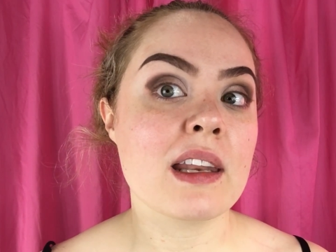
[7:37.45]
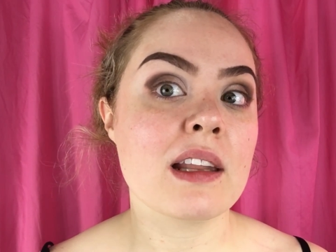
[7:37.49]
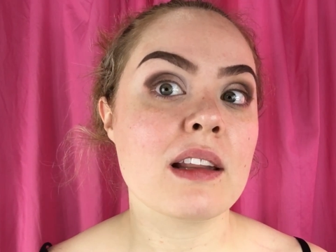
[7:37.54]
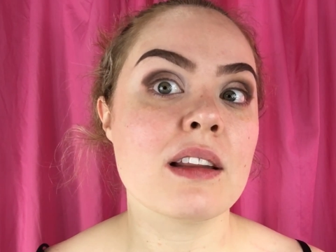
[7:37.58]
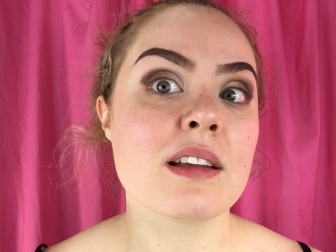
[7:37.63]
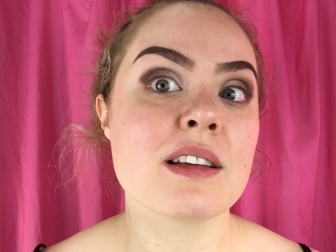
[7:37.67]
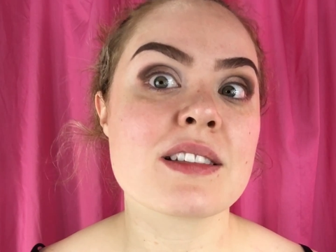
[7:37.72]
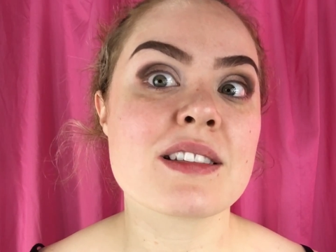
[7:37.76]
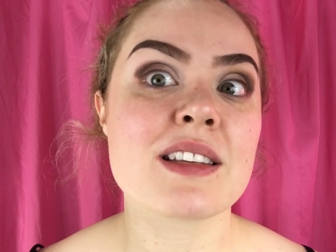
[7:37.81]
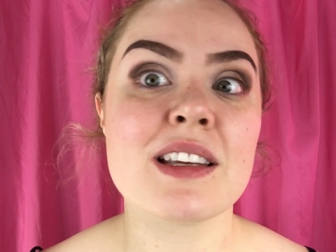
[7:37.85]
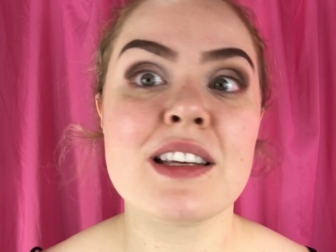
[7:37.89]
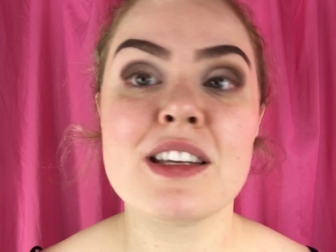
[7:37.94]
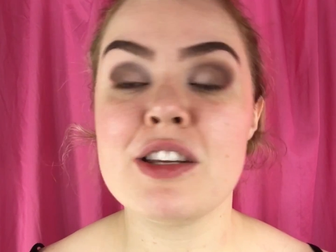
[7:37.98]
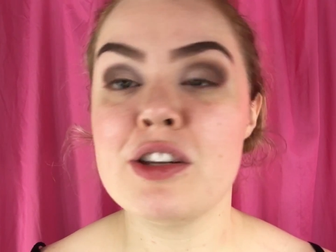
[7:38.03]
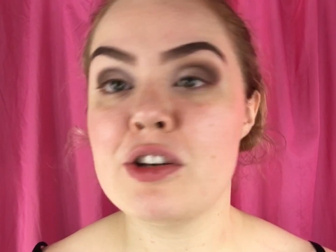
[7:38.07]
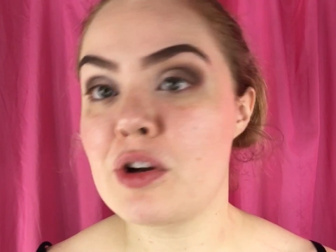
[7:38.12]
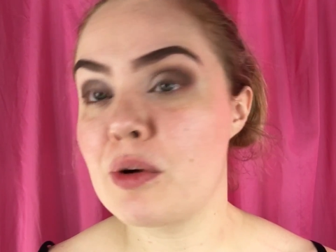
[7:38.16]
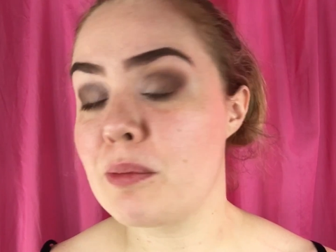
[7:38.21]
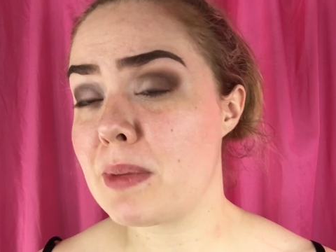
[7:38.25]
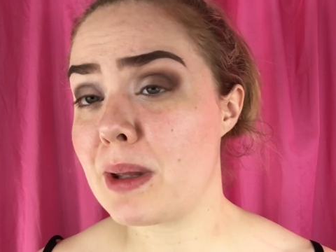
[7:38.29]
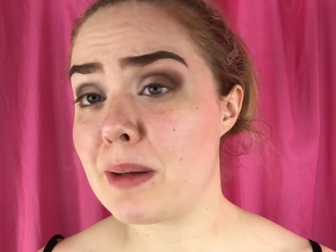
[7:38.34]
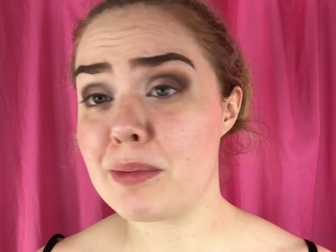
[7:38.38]
It looks like, you
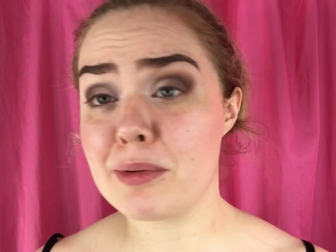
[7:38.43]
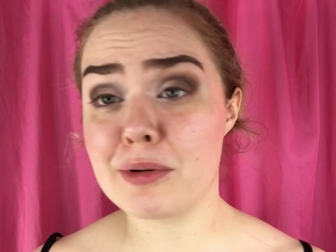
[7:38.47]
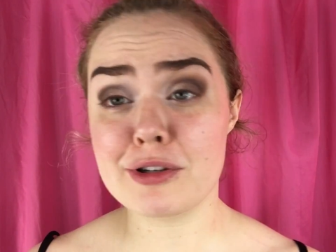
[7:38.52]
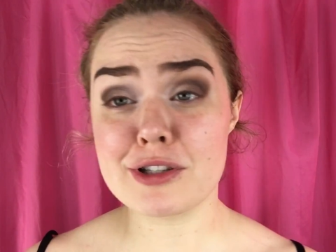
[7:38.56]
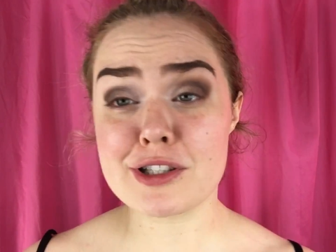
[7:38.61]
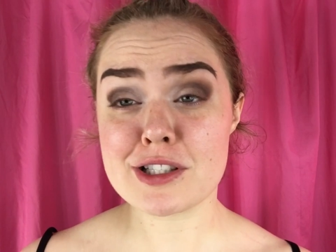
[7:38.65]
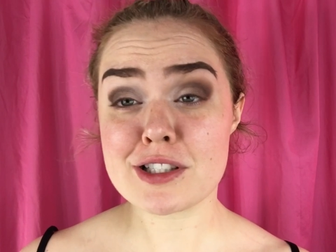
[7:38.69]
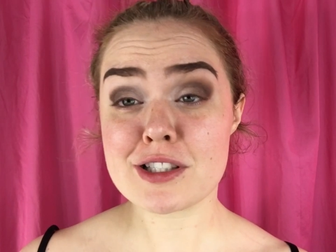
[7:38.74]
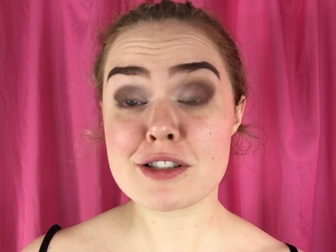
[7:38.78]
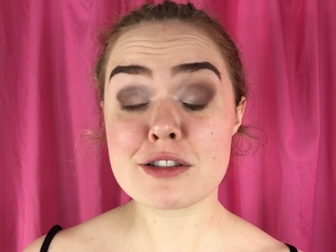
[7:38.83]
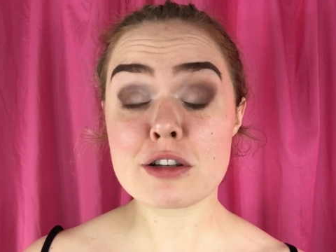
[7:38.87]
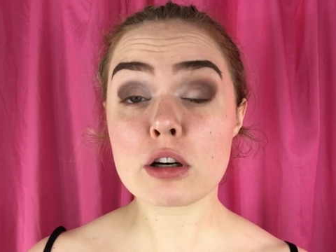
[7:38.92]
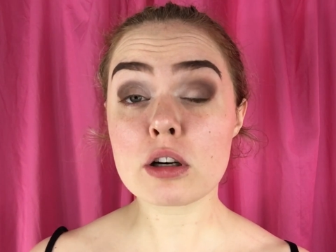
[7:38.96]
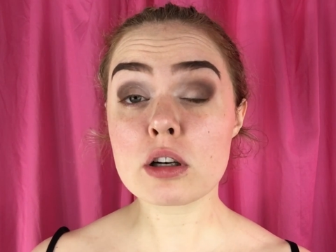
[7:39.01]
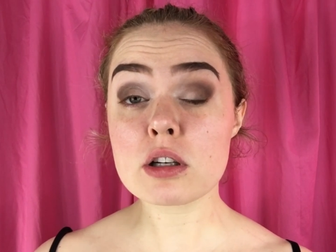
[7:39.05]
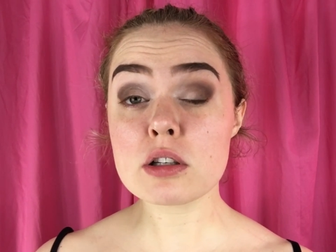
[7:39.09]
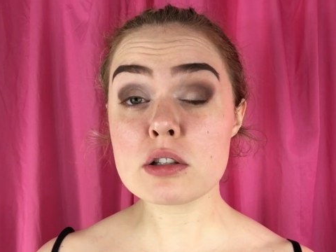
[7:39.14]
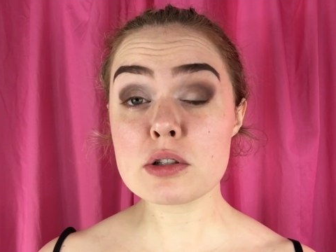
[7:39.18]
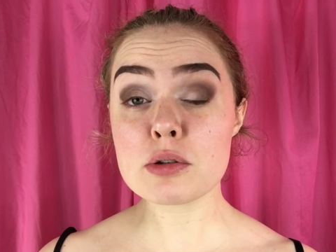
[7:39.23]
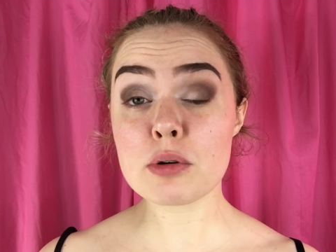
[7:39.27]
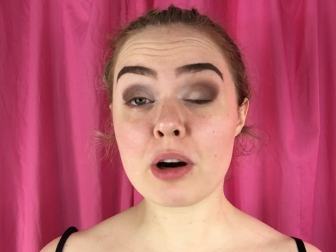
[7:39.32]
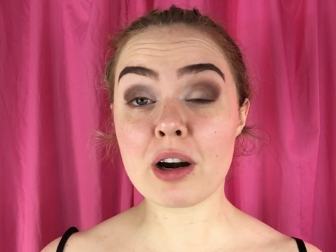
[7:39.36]
know, maybe we're just starting
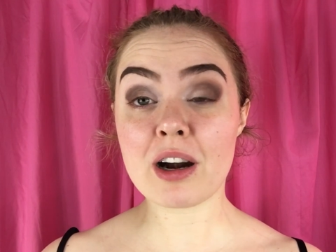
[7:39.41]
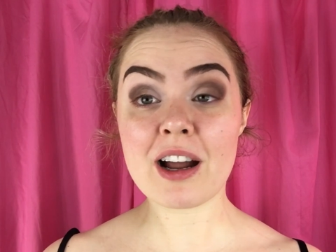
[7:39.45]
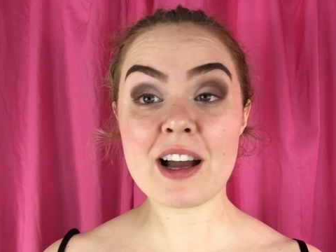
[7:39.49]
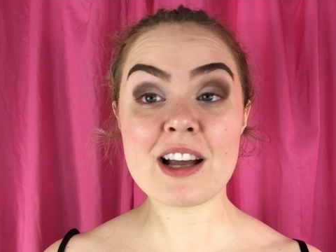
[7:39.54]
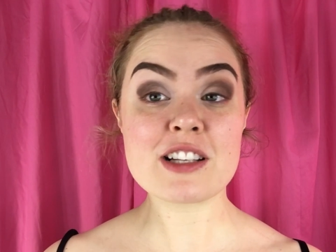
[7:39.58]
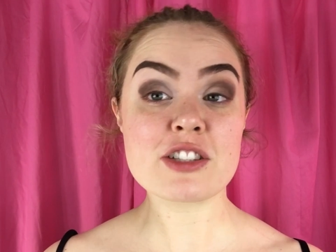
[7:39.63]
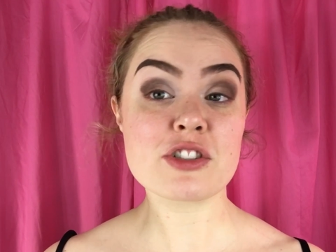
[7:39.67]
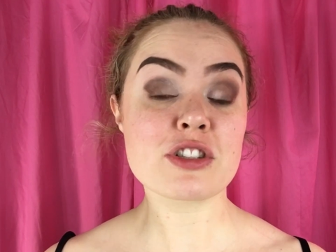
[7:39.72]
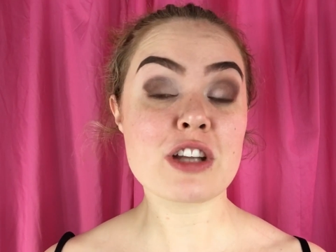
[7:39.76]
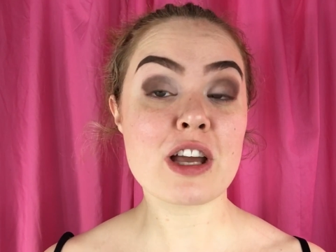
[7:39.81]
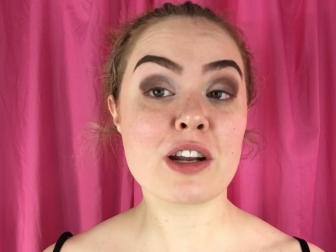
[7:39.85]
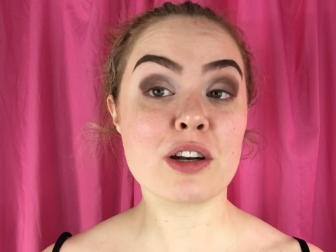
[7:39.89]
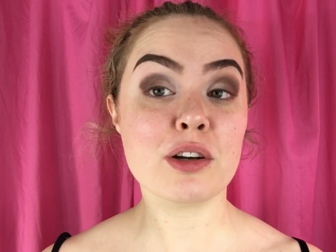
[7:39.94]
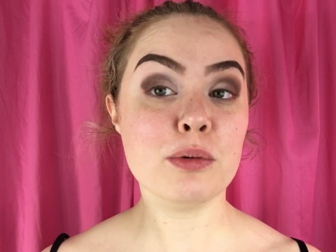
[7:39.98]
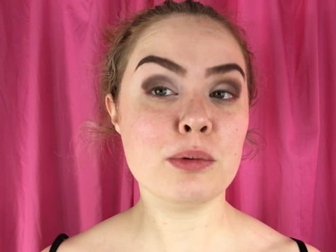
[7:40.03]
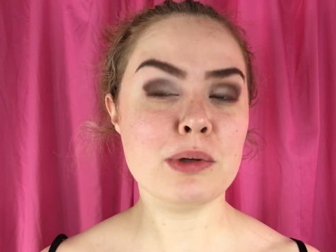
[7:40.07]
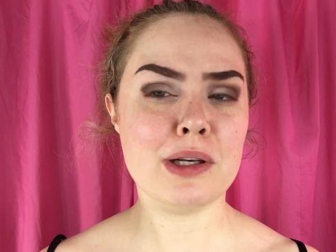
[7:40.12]
to do our eyeshadow.